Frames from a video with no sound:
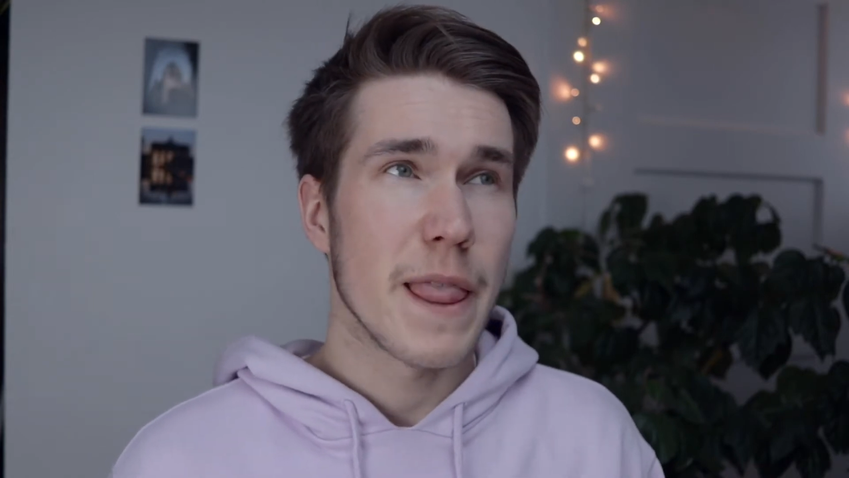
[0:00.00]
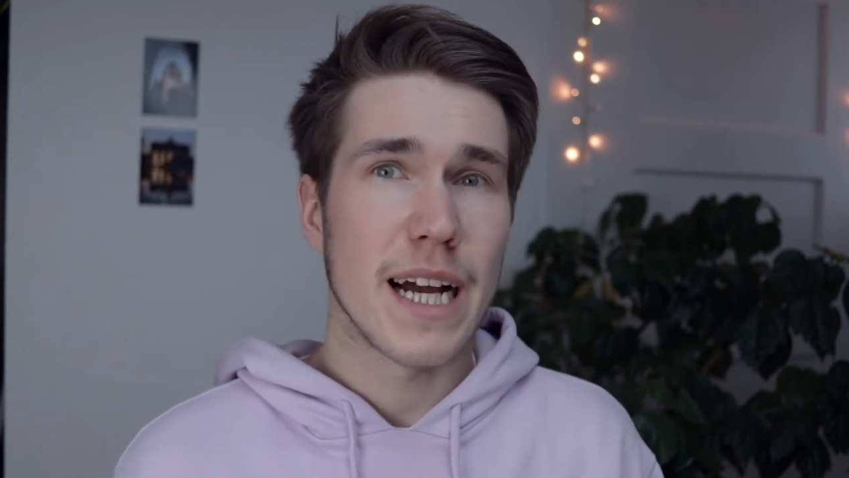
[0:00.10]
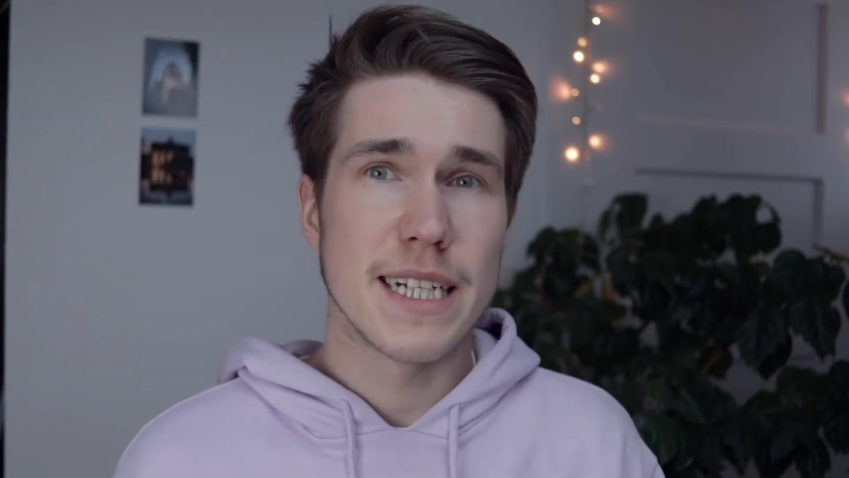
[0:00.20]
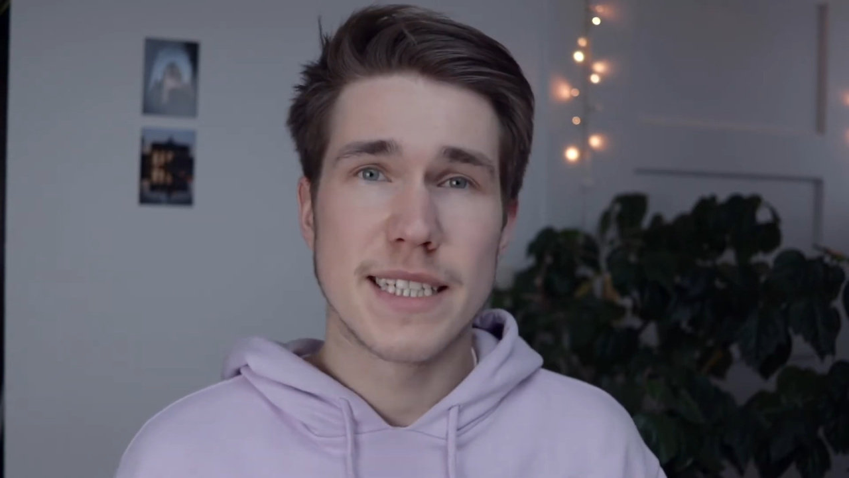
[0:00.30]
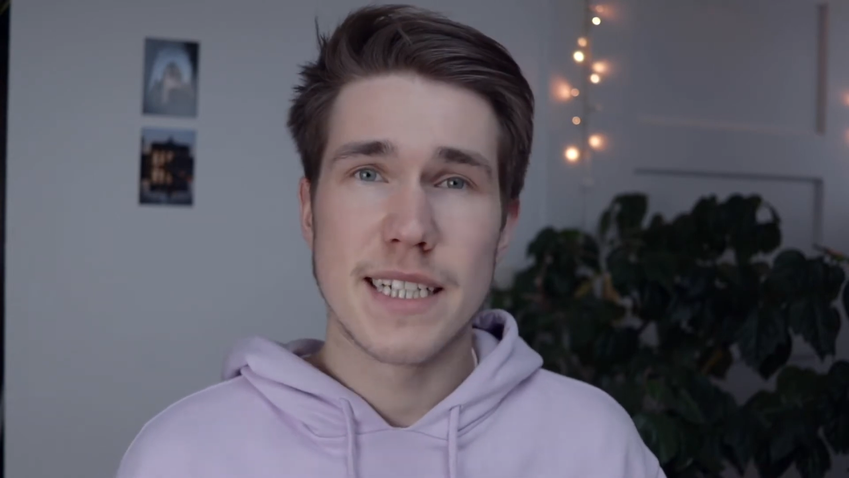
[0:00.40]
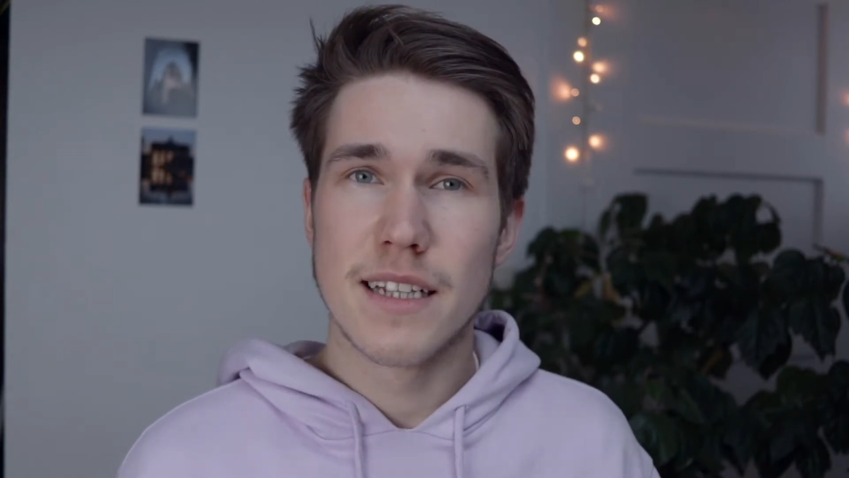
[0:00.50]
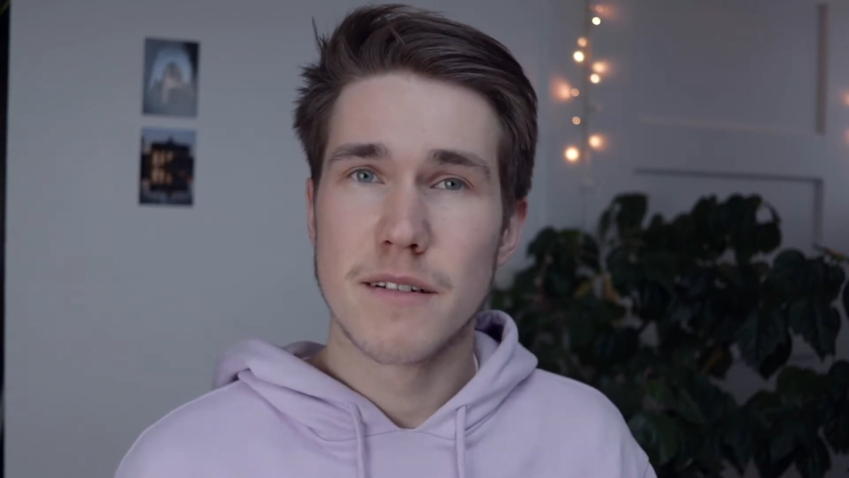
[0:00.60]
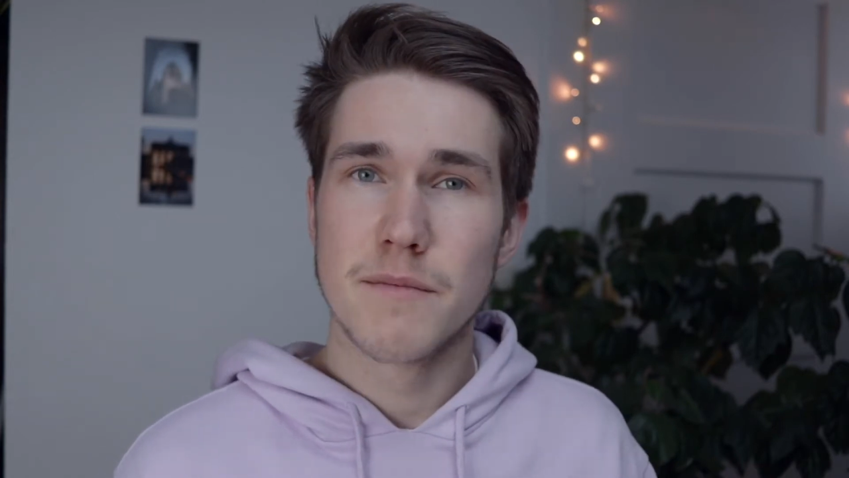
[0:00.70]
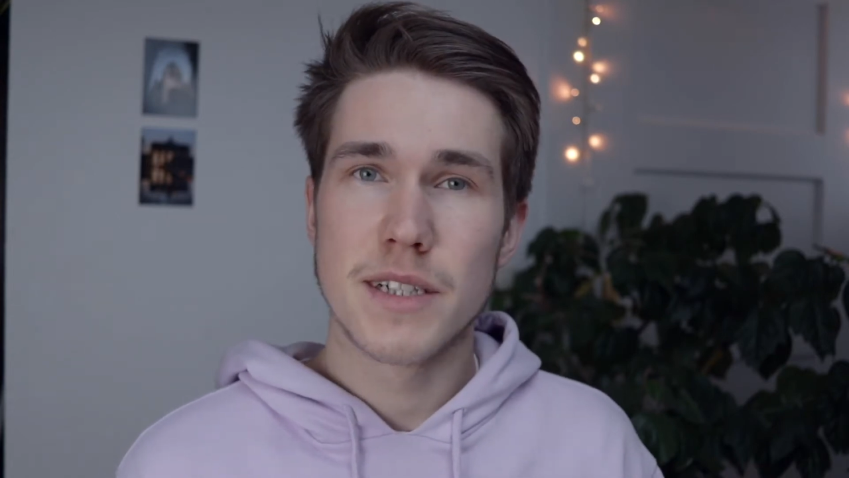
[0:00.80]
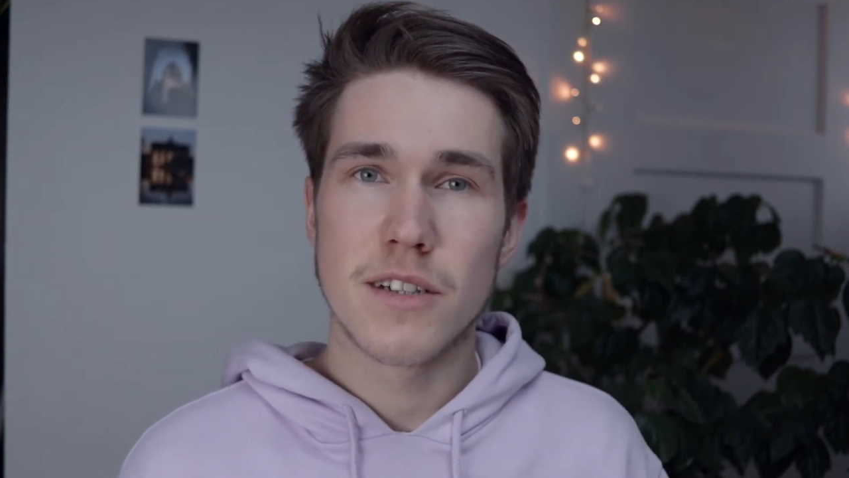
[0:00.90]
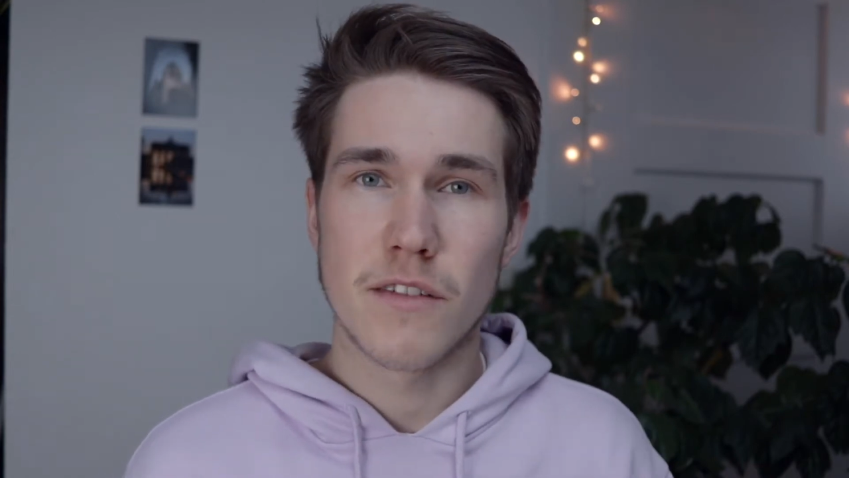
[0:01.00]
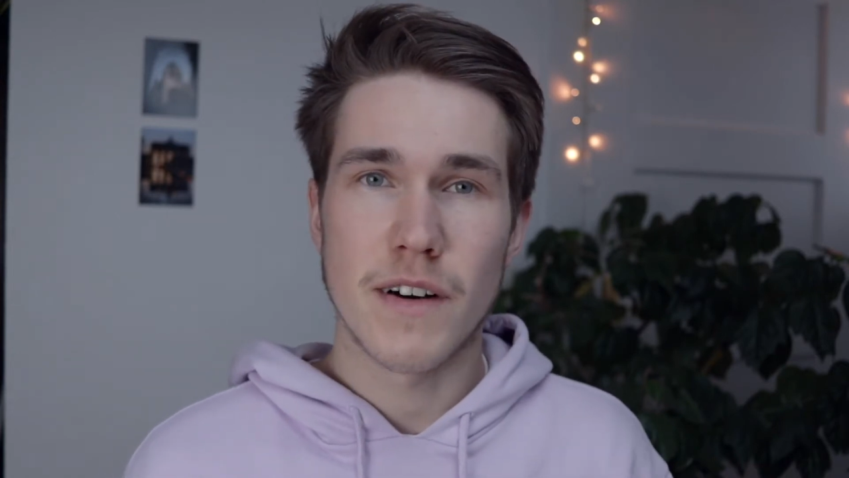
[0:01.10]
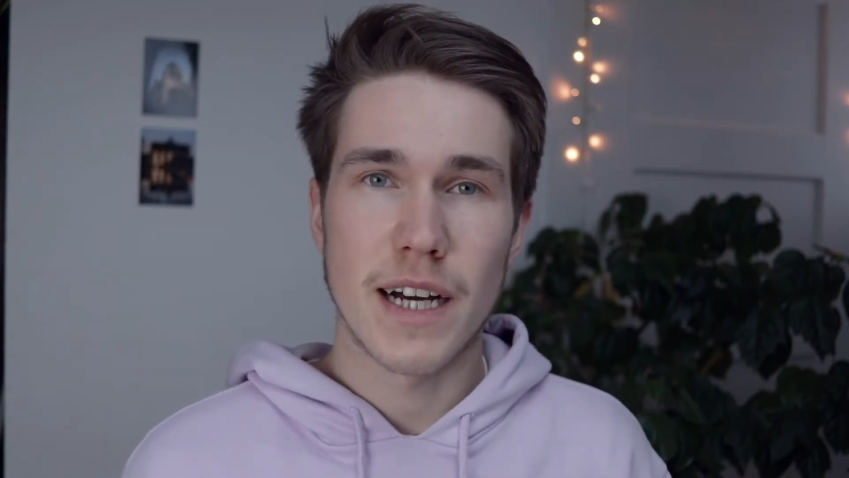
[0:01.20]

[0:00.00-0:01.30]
I see a little bit of,